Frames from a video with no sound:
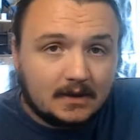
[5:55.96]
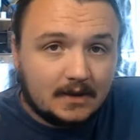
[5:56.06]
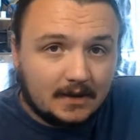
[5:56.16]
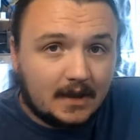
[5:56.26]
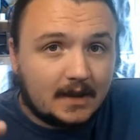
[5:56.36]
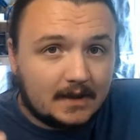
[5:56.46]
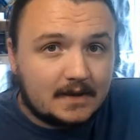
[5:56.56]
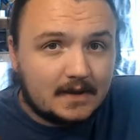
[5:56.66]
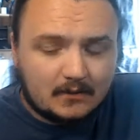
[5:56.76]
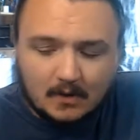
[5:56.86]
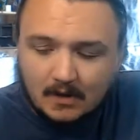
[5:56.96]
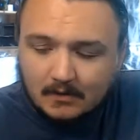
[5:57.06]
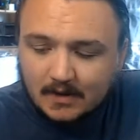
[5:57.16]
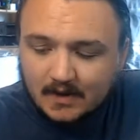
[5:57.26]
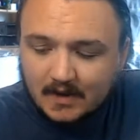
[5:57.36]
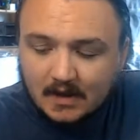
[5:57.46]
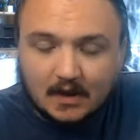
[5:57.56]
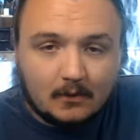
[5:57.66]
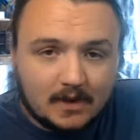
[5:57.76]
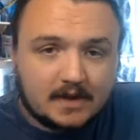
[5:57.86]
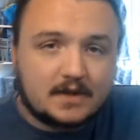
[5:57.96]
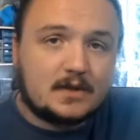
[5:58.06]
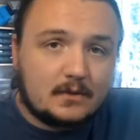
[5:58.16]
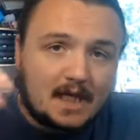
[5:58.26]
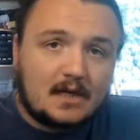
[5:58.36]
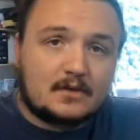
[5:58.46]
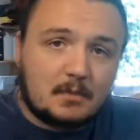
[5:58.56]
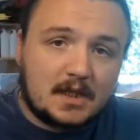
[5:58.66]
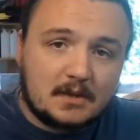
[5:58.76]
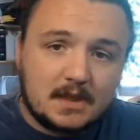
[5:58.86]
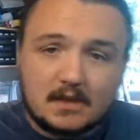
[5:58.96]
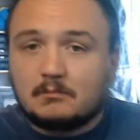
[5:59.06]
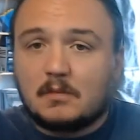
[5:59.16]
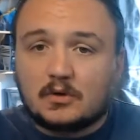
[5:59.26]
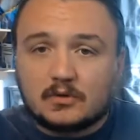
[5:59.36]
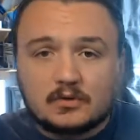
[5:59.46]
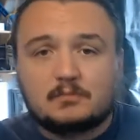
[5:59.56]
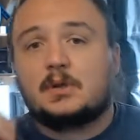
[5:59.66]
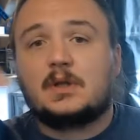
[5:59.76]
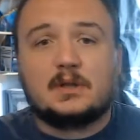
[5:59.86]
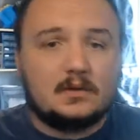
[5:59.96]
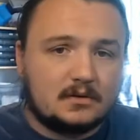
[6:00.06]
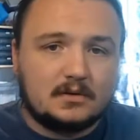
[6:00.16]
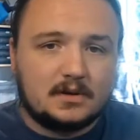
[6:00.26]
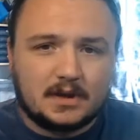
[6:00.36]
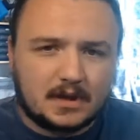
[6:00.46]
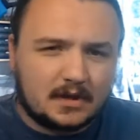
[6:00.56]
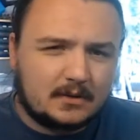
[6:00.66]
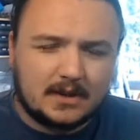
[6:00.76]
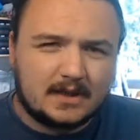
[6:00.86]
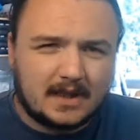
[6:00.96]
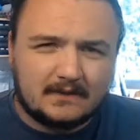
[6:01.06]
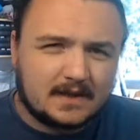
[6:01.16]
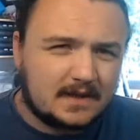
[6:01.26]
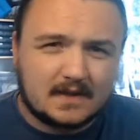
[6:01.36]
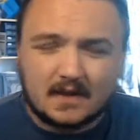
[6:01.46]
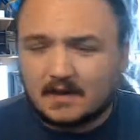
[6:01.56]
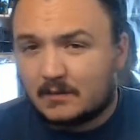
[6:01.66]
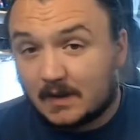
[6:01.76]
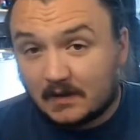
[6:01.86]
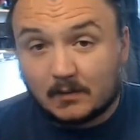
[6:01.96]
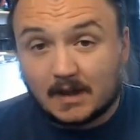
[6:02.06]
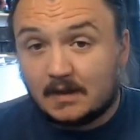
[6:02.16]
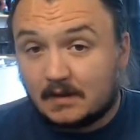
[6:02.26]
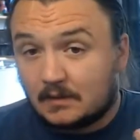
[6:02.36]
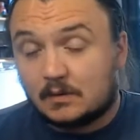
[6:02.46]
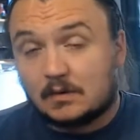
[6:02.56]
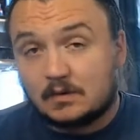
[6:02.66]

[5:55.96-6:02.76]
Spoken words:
yeah, this is where I'm going to start going into how to paint your models, but you're going to either have to decide to either wait or,